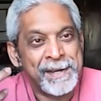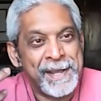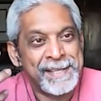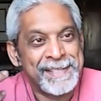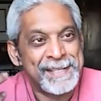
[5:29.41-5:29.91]
And
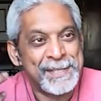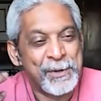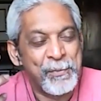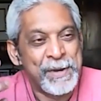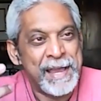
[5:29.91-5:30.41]
I said,
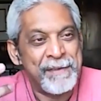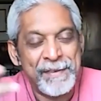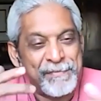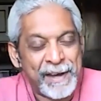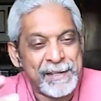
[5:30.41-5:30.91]
so we have
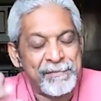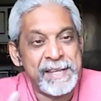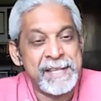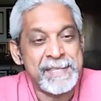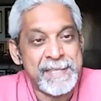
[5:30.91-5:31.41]

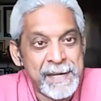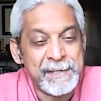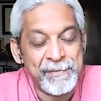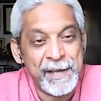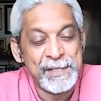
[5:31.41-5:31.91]
effectively
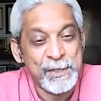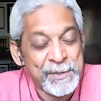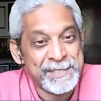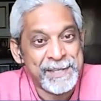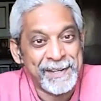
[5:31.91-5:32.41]
incentivized
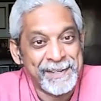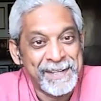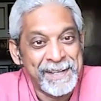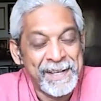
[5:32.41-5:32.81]
suicide.